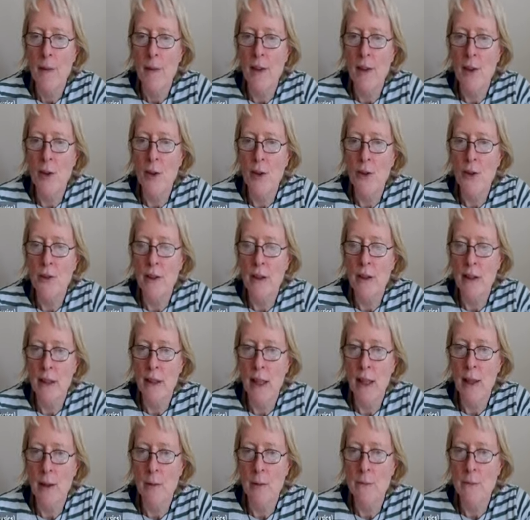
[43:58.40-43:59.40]
these
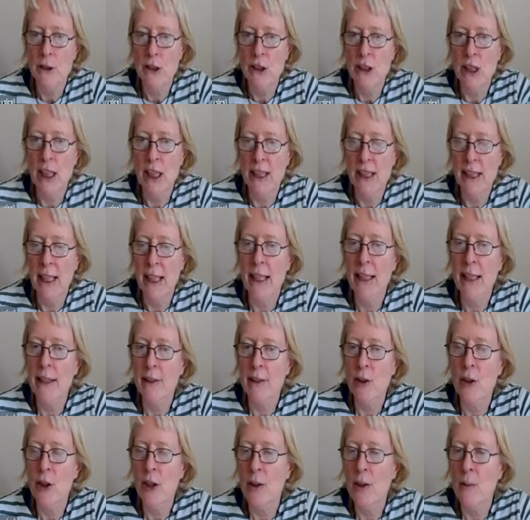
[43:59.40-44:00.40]
um,
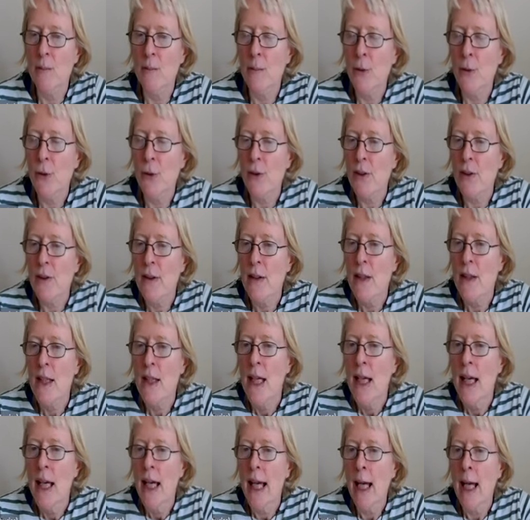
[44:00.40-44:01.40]
JK terms,
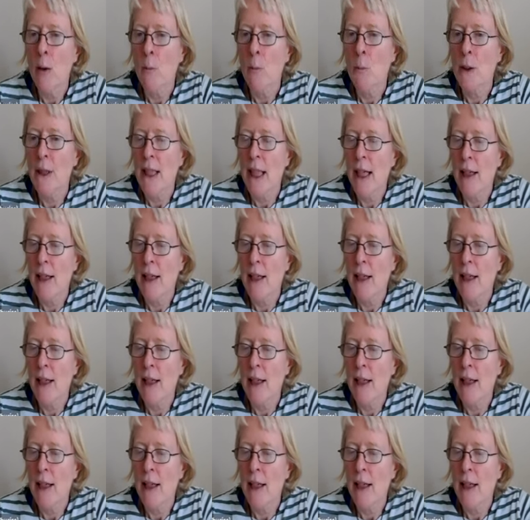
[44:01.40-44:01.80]
and we